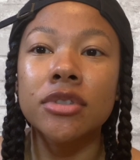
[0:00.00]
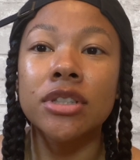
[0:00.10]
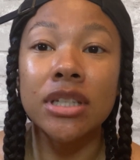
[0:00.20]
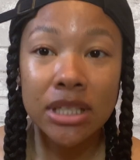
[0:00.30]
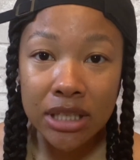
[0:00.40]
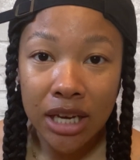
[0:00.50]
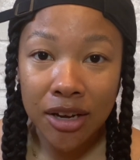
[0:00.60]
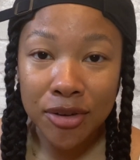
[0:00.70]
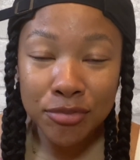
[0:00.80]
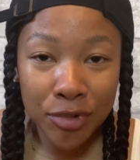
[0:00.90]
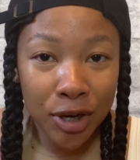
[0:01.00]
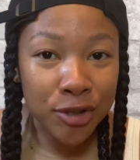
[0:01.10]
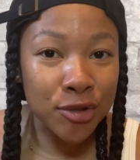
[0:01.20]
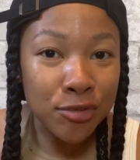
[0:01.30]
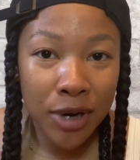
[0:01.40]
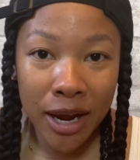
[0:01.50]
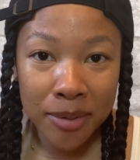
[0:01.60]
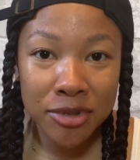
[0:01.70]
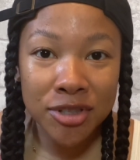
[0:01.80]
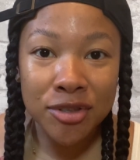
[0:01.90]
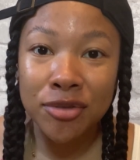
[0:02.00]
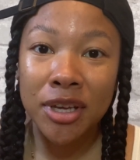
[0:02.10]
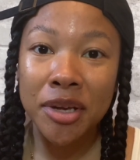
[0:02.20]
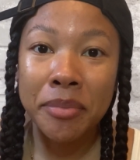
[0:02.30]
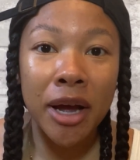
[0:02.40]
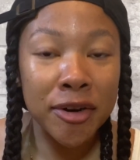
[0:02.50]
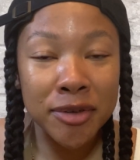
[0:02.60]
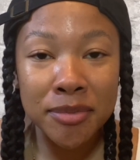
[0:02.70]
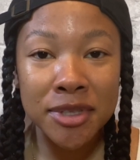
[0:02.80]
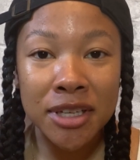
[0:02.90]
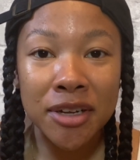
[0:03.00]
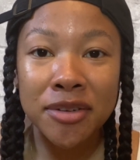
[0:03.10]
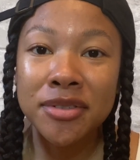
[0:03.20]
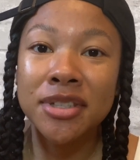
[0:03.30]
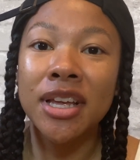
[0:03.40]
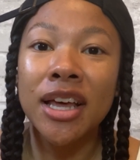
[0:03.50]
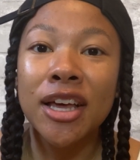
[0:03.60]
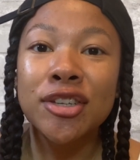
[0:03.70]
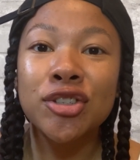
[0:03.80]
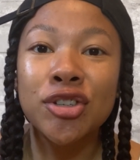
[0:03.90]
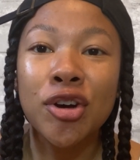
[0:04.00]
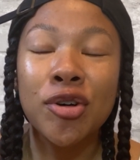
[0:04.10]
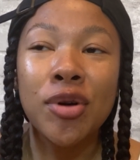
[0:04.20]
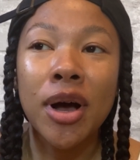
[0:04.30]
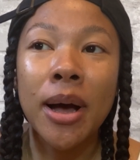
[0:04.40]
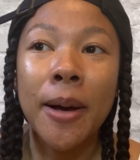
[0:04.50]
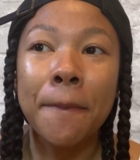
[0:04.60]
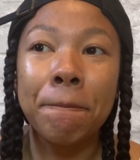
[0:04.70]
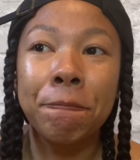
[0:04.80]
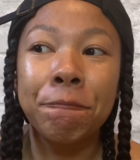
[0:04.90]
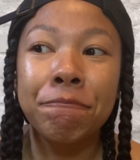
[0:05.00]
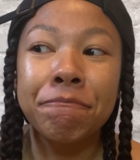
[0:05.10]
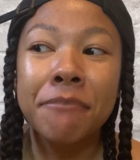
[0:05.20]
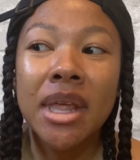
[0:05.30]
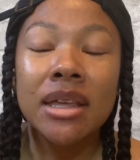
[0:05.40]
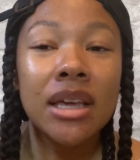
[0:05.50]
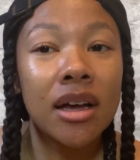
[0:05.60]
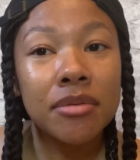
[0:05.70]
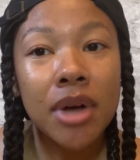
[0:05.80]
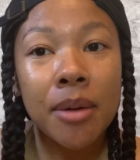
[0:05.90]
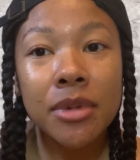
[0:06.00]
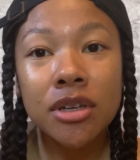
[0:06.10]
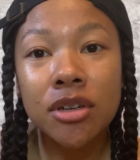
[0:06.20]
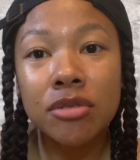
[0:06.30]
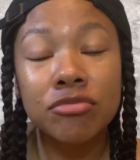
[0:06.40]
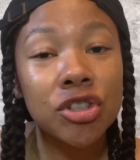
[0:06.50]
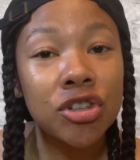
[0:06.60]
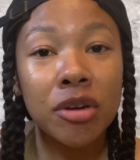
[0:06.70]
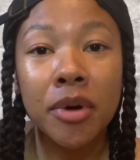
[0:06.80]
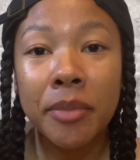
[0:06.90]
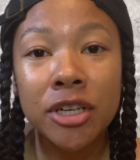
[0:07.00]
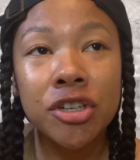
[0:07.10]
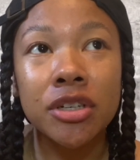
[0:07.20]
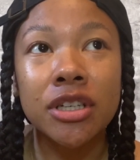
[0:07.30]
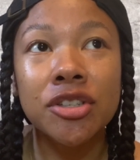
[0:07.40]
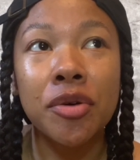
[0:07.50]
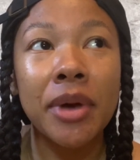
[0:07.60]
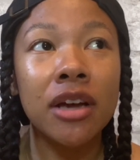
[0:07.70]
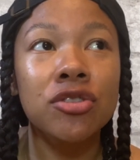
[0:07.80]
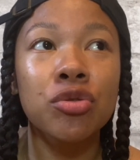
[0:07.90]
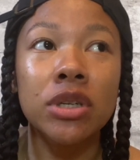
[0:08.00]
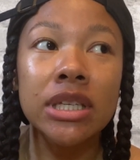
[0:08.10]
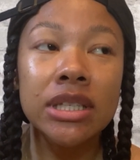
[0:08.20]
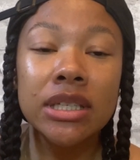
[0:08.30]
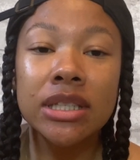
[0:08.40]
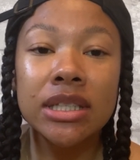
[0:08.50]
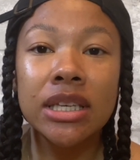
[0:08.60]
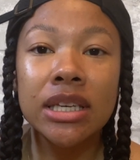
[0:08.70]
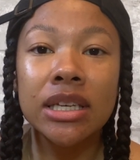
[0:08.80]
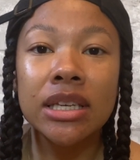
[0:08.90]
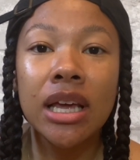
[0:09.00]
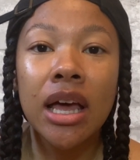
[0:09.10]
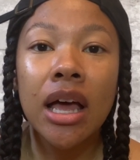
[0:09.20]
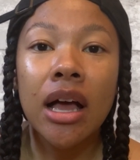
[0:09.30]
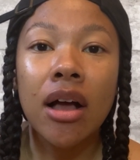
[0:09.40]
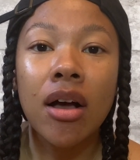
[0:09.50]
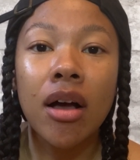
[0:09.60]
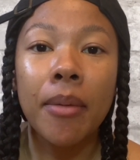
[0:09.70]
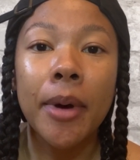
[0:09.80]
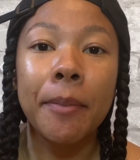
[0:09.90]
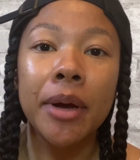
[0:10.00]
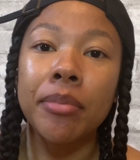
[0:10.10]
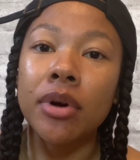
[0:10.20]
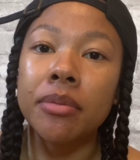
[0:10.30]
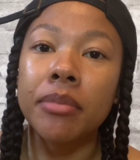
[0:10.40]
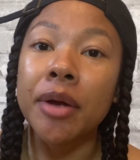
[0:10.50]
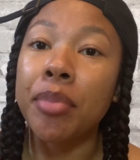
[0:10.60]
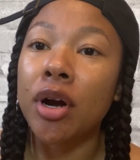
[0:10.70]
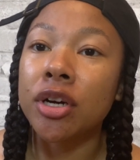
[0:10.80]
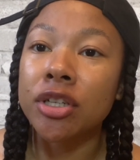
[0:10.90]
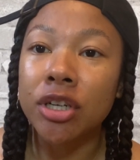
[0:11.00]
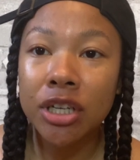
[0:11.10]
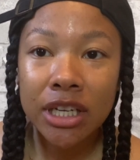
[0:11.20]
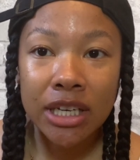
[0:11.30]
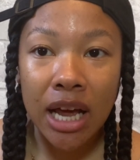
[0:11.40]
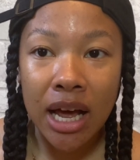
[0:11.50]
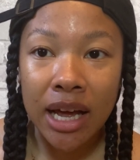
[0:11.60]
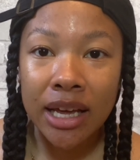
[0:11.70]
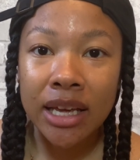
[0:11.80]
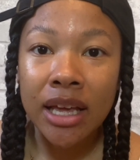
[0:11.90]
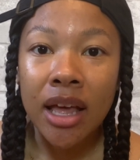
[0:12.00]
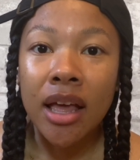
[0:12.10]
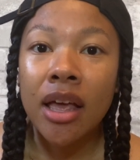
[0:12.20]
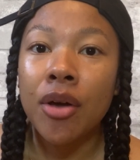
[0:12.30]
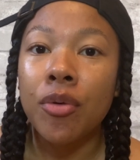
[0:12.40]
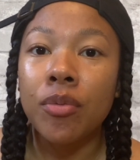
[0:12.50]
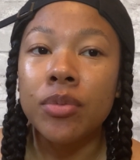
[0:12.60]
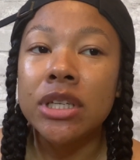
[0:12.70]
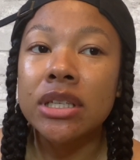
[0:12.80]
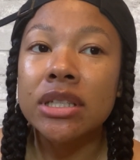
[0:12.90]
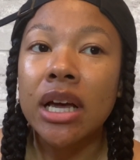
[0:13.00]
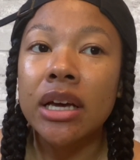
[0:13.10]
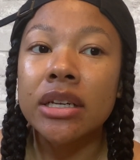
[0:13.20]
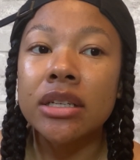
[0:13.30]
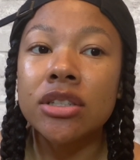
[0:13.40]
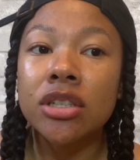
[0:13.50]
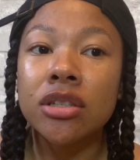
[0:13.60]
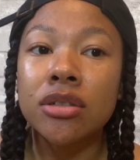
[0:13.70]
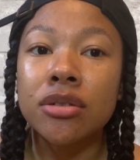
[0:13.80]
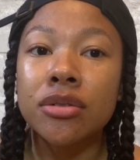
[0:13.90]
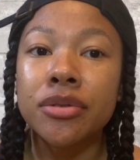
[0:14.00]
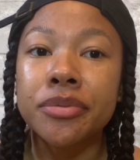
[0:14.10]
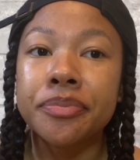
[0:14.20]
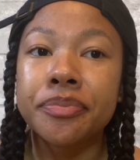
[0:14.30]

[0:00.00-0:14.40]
the DL under wraps so they can buy it for themselves. So, um, yeah, I'm gonna just talk about my journey. So back in 2016, um, my boy, my partner and I decided to